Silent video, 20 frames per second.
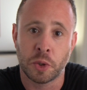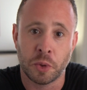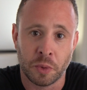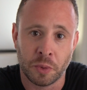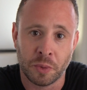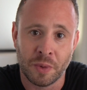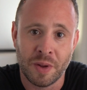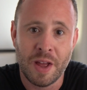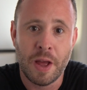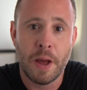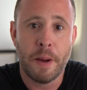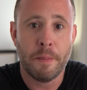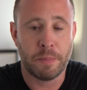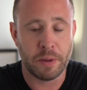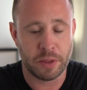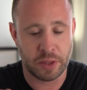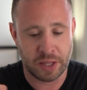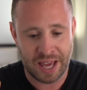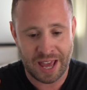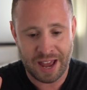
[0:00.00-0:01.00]
all.
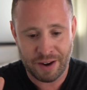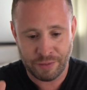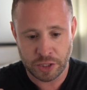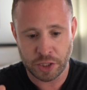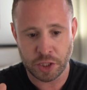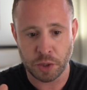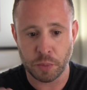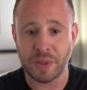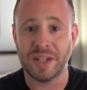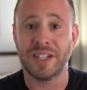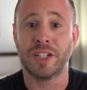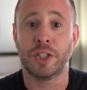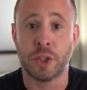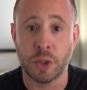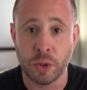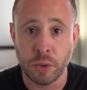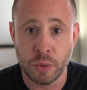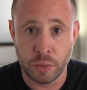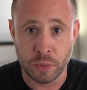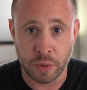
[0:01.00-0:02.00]
But the areas that we
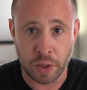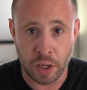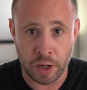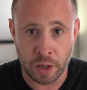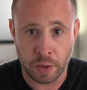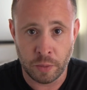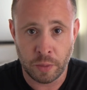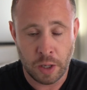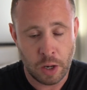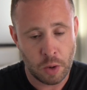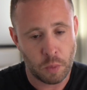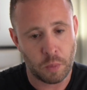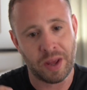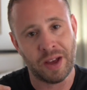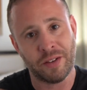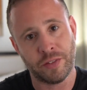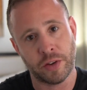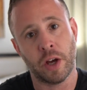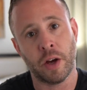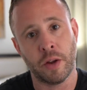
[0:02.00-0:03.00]
do know, we
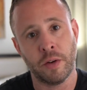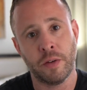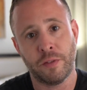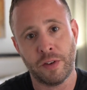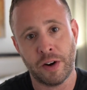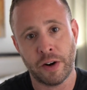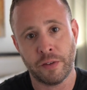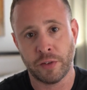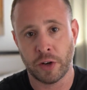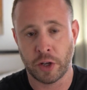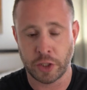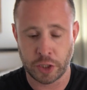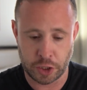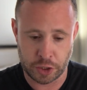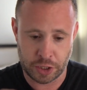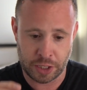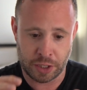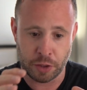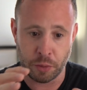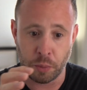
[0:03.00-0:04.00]
have an unfair
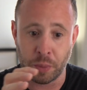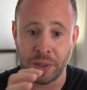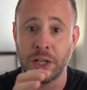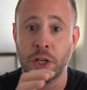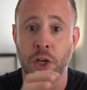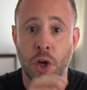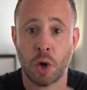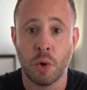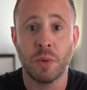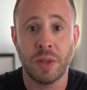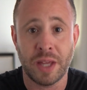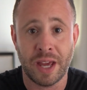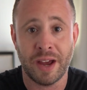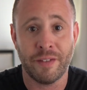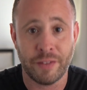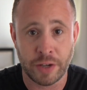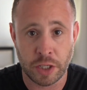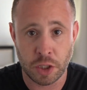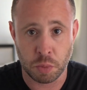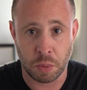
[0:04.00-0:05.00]
advantage in that we know the
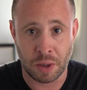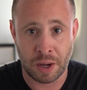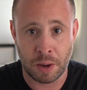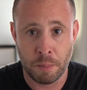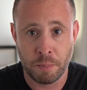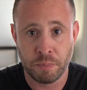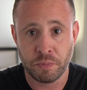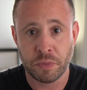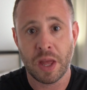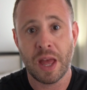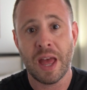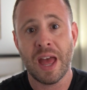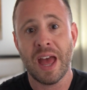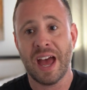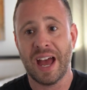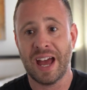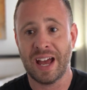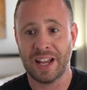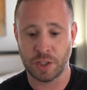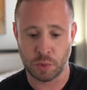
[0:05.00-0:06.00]
areas well
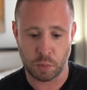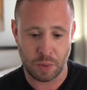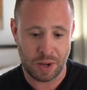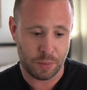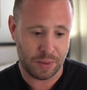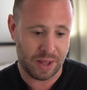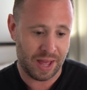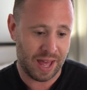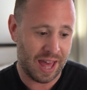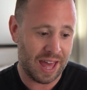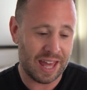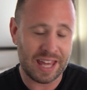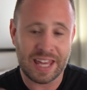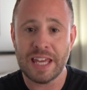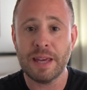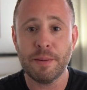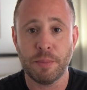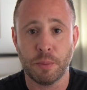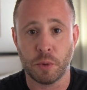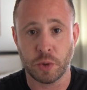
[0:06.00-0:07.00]
and where we're
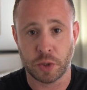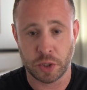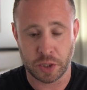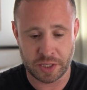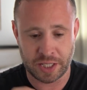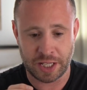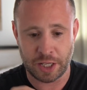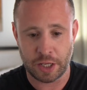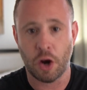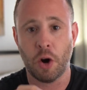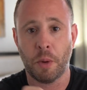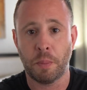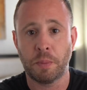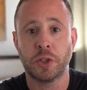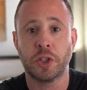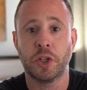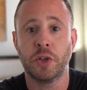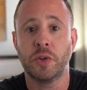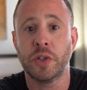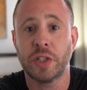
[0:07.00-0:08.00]
able to see
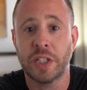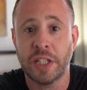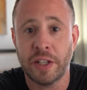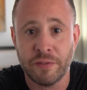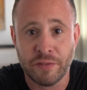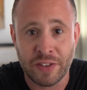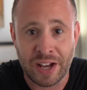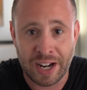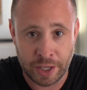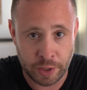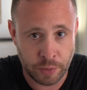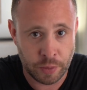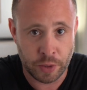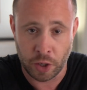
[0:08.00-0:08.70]
opportunity and value.